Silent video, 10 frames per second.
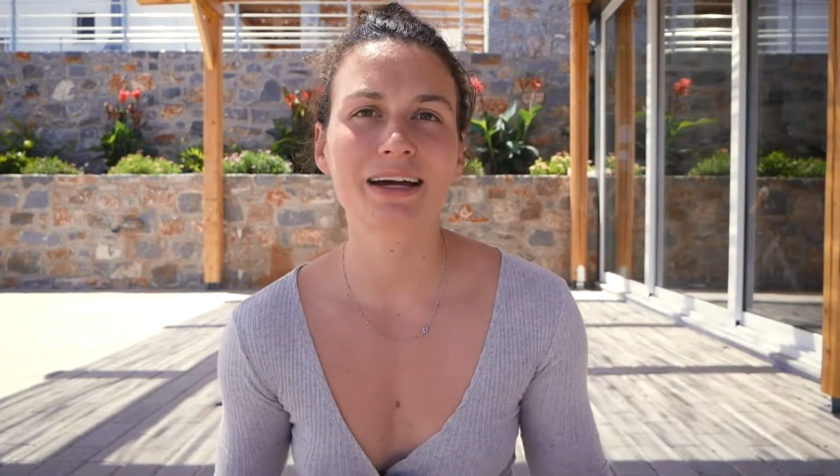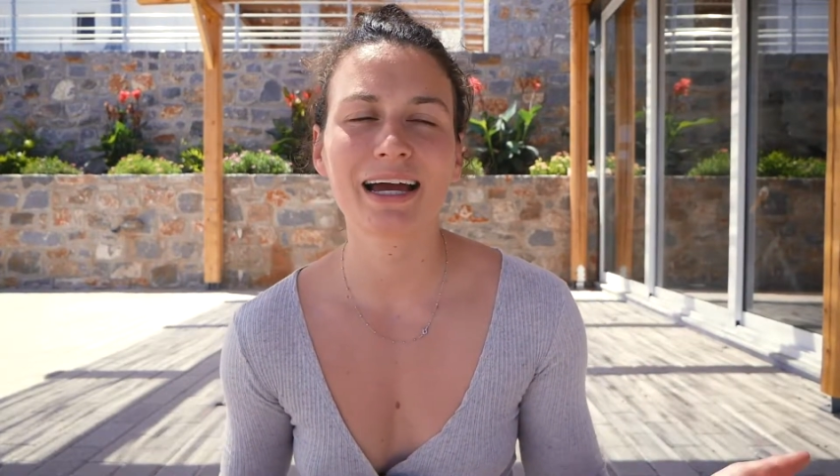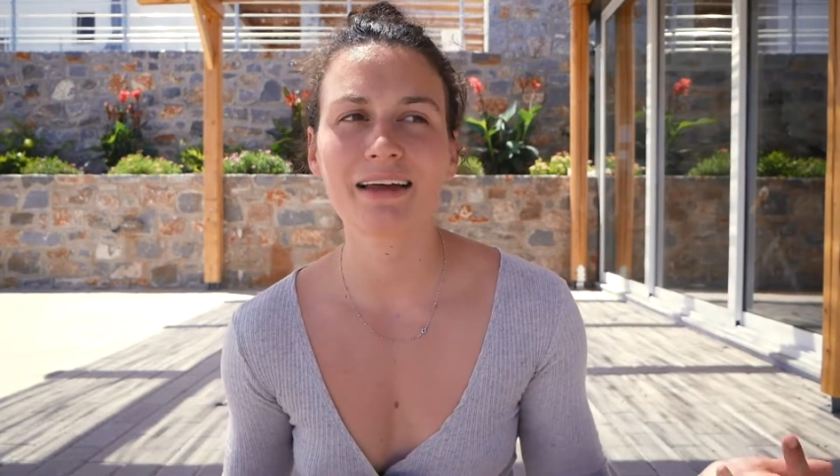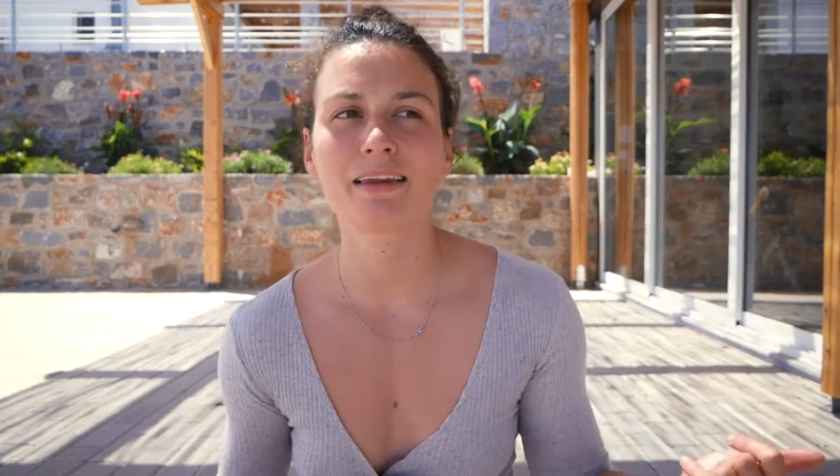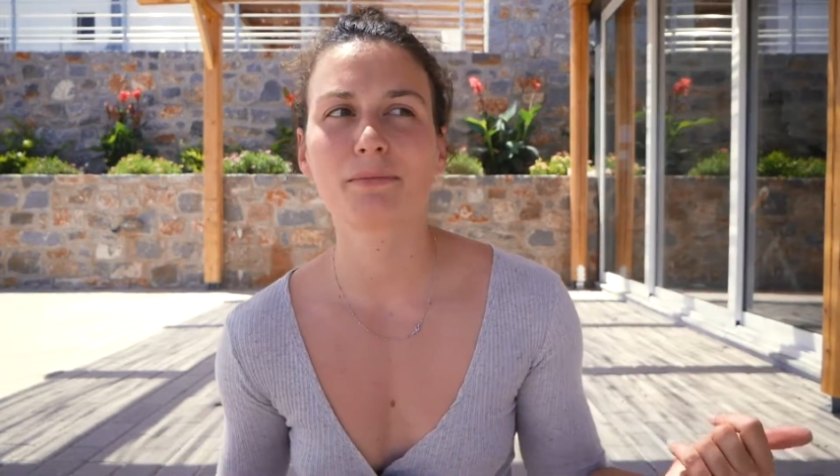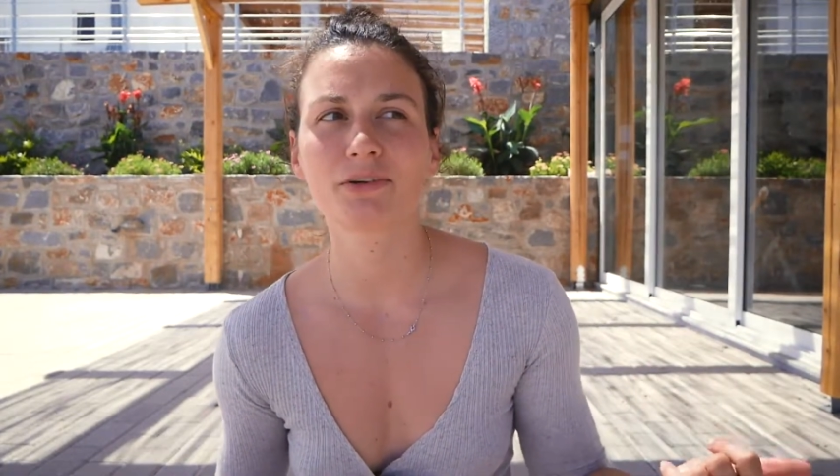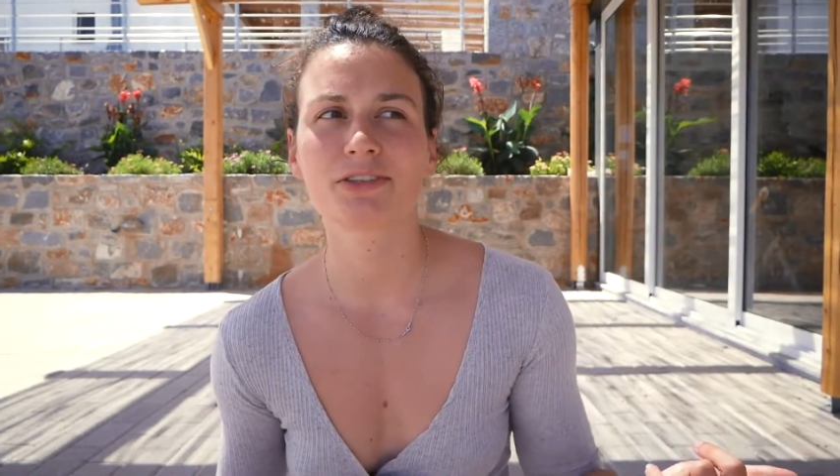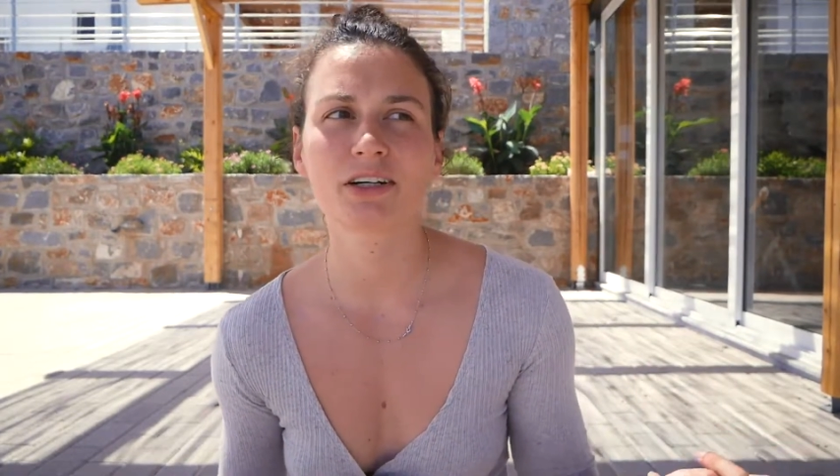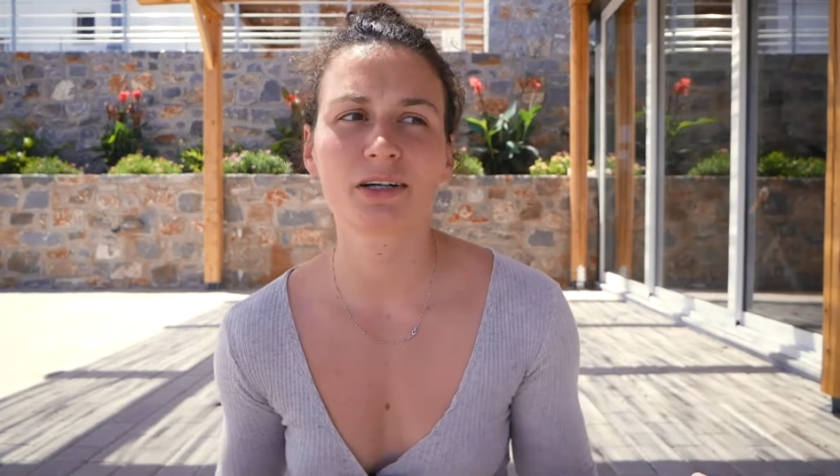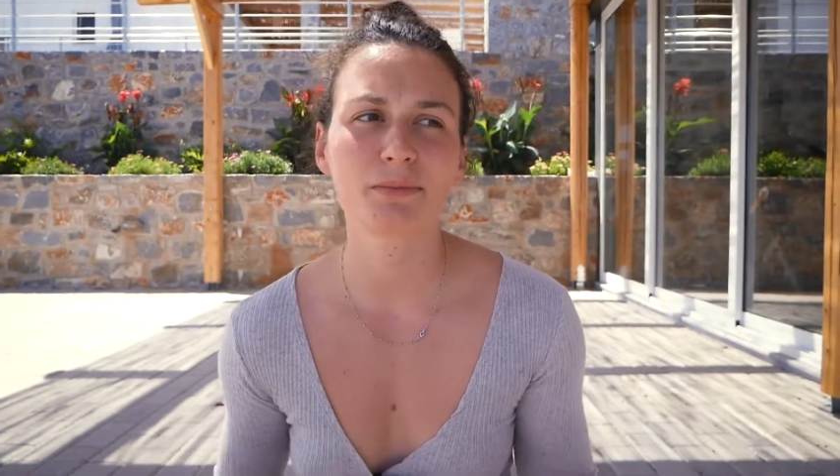okay, then I'm
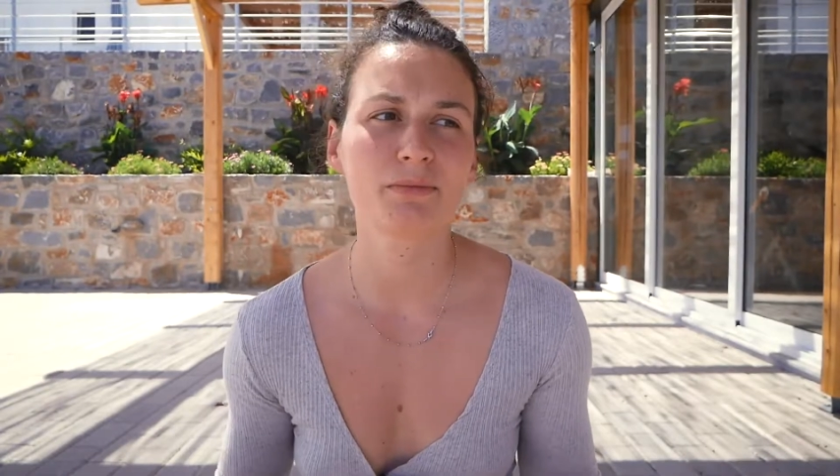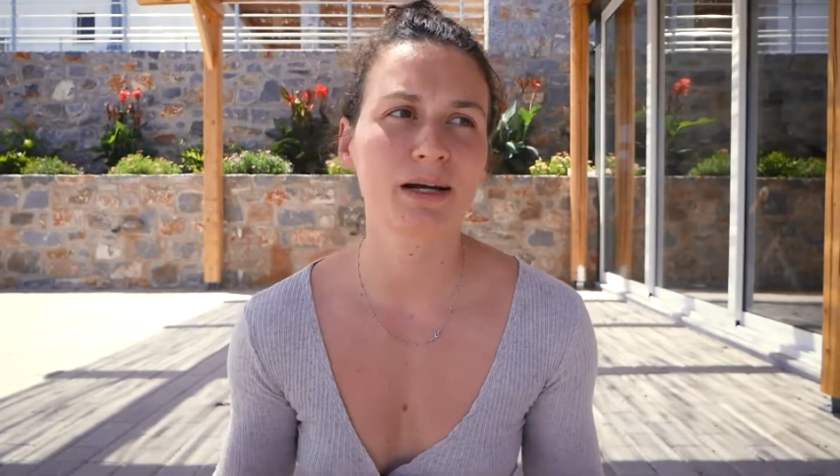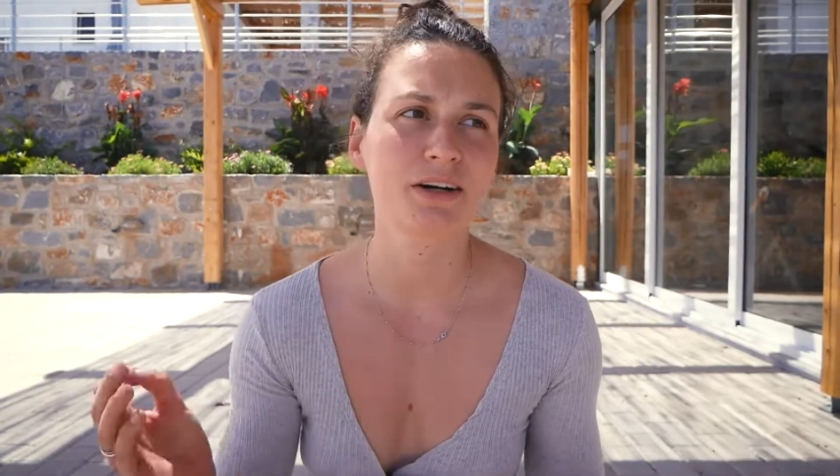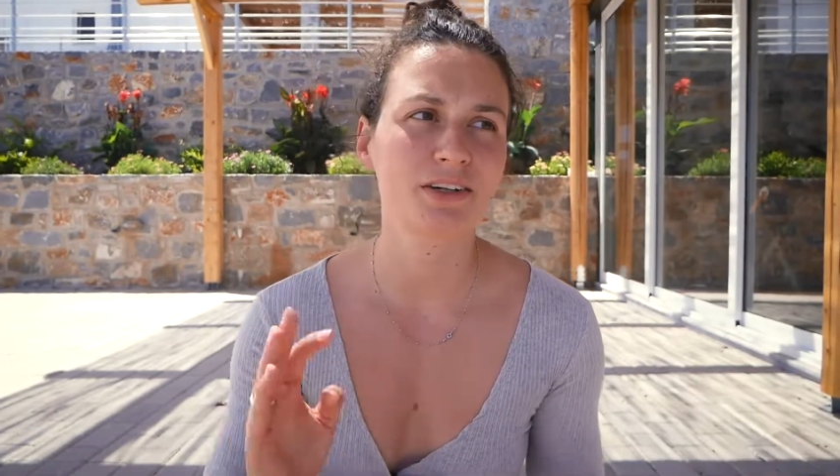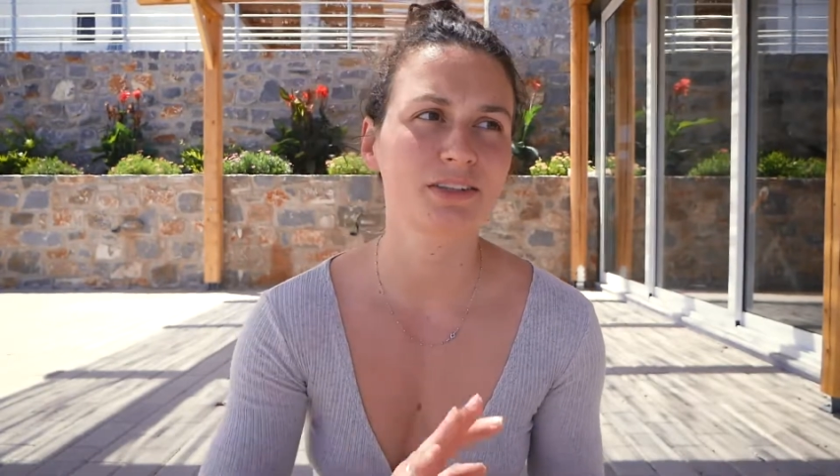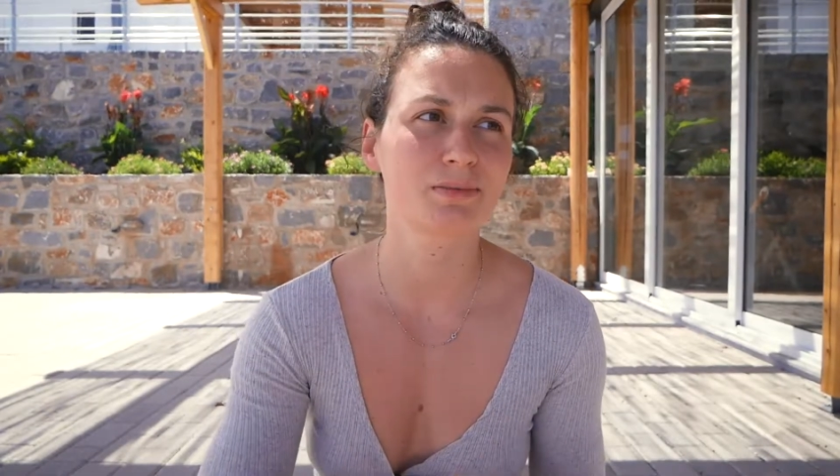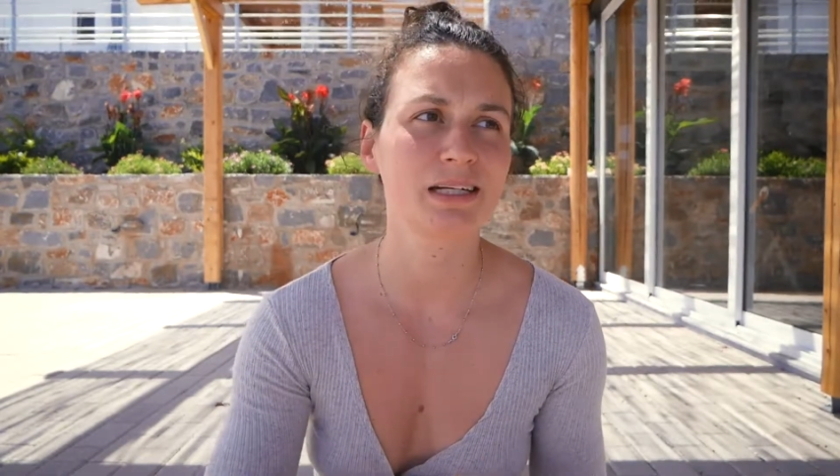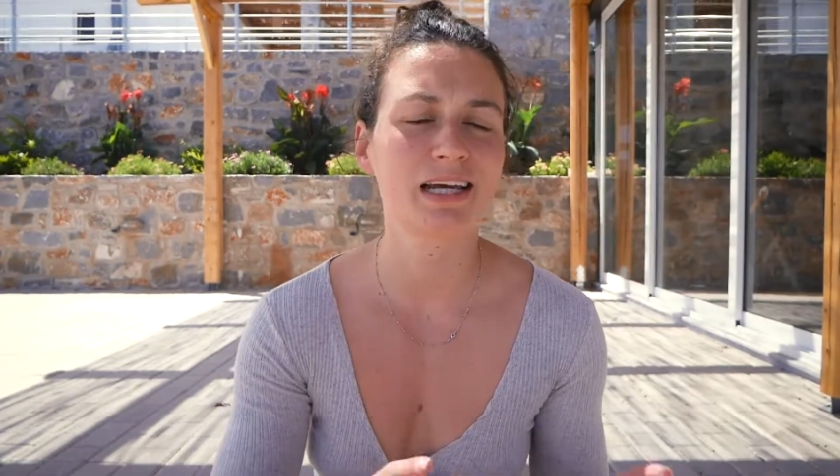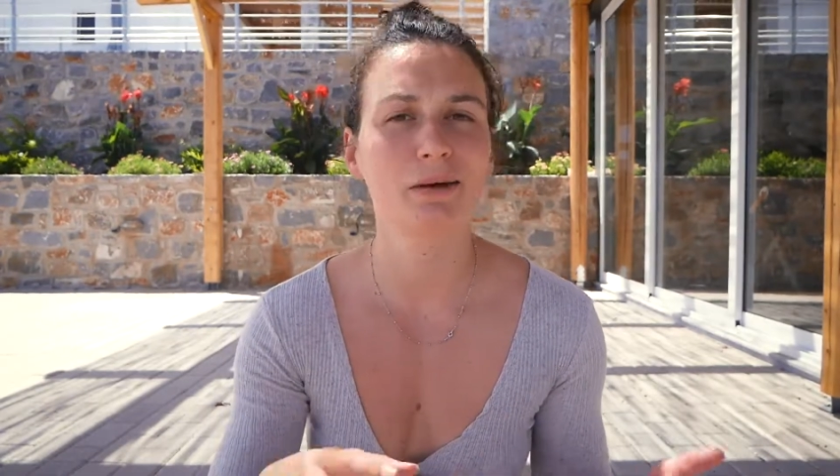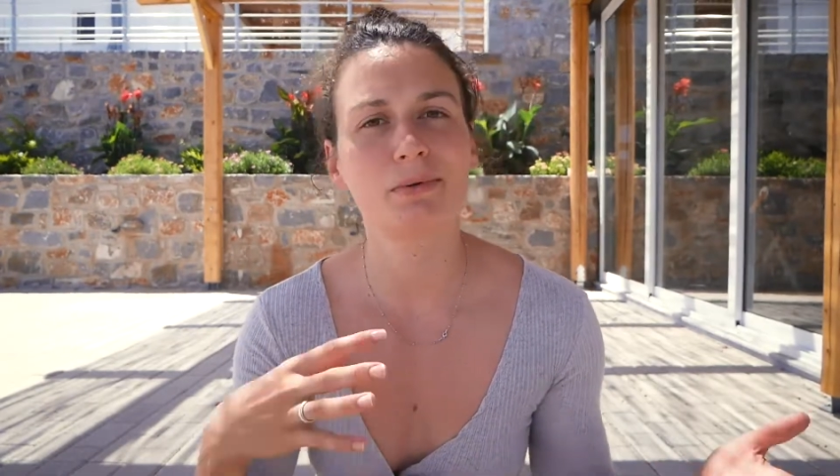also going to put my calls on Monday,